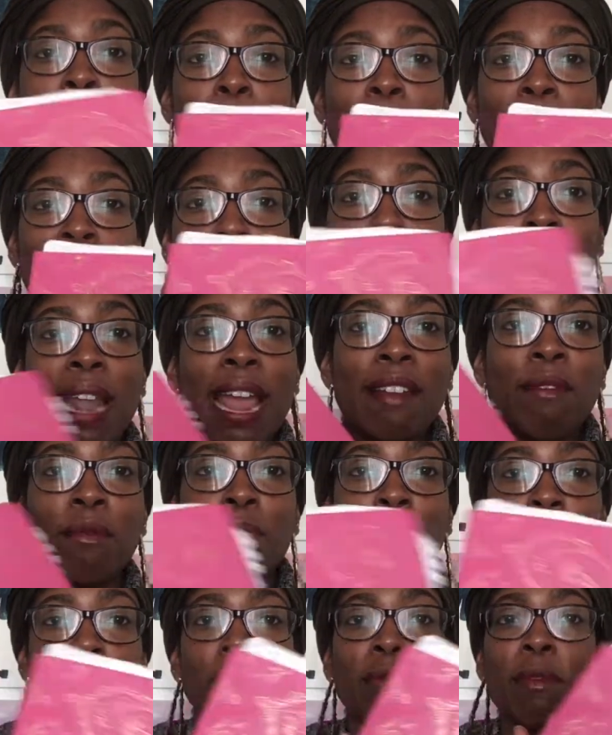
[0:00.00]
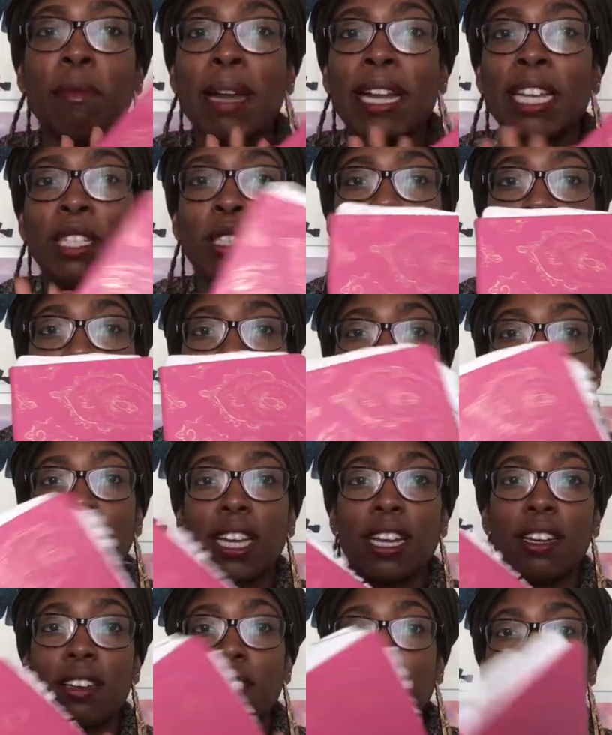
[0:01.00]
book I plan for my YouTube
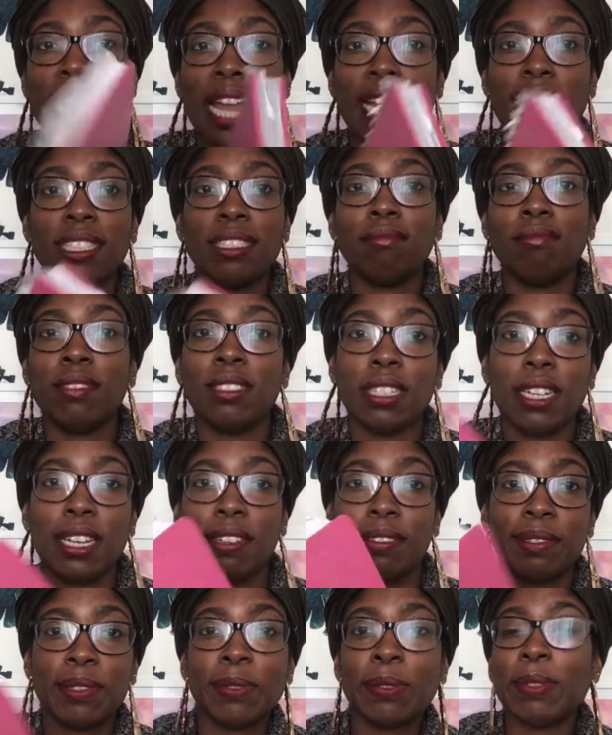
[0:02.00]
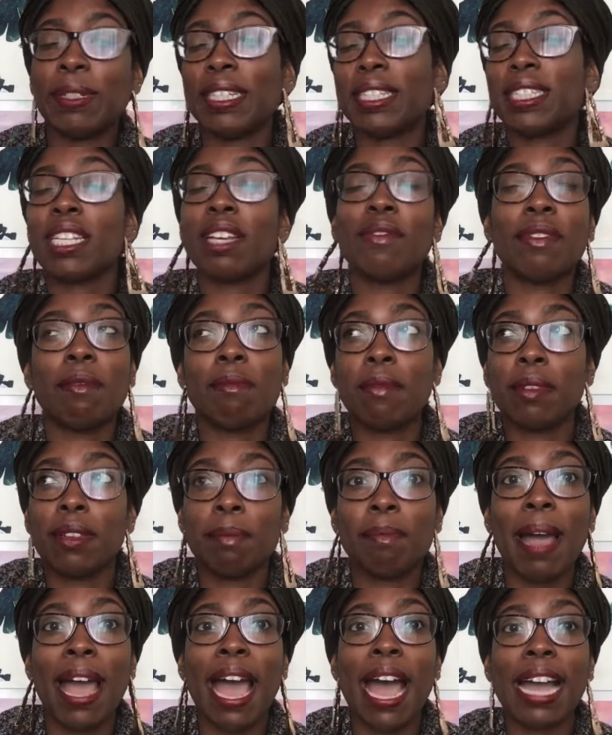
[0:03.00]
videos and, you know, all the stuff and
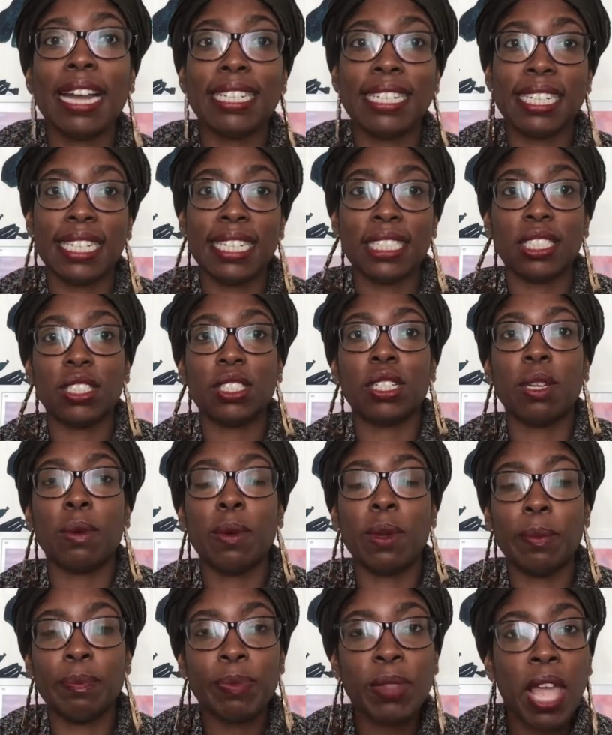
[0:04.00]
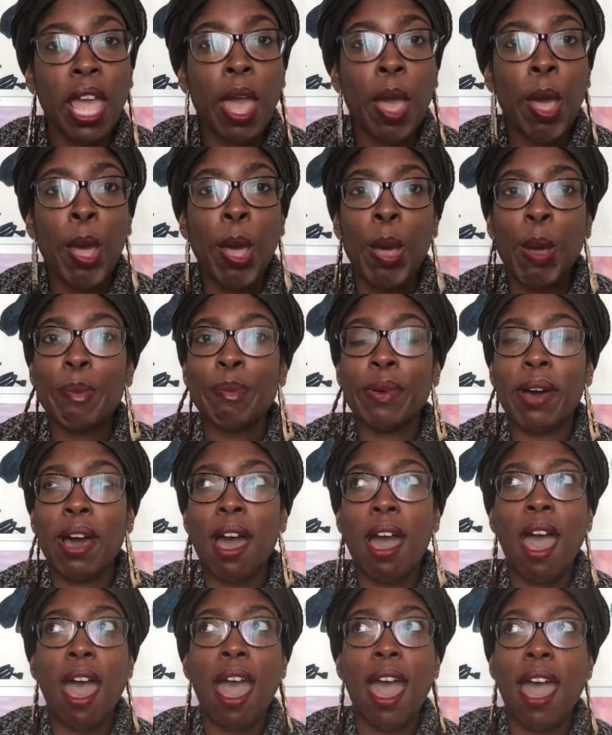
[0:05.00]
my ideas and so on.
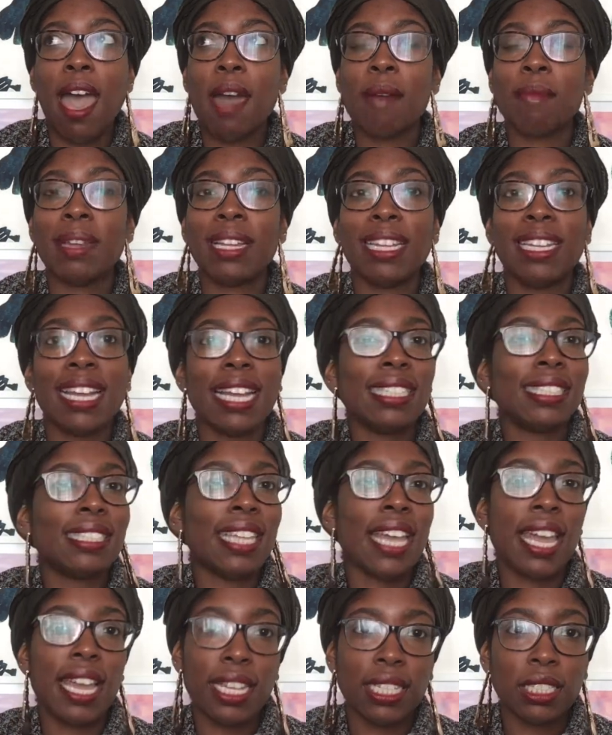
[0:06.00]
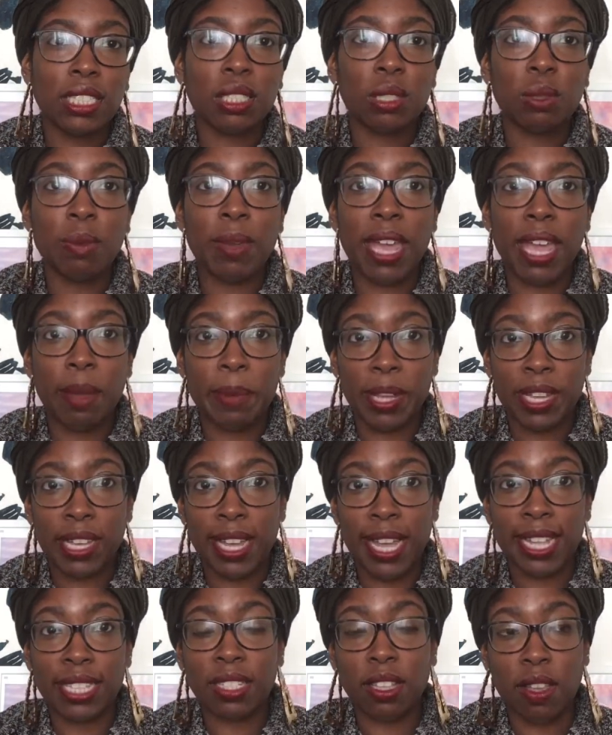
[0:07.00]
But let's get into it
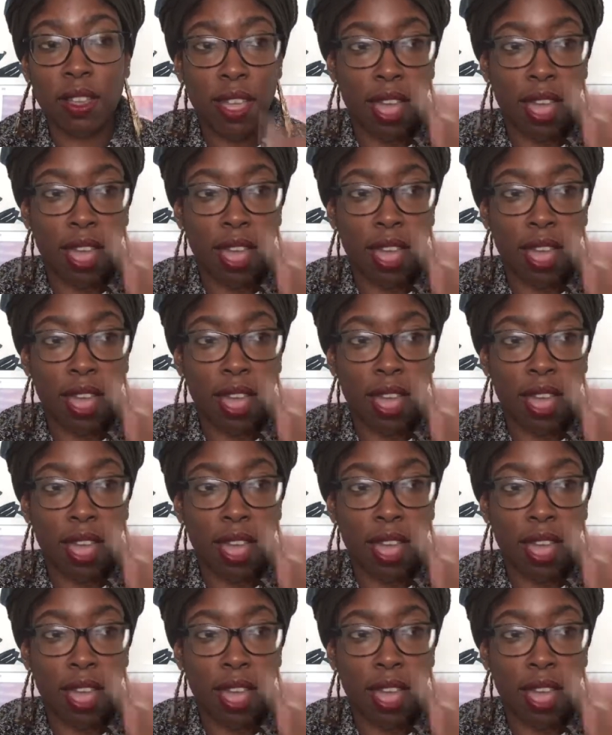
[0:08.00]
because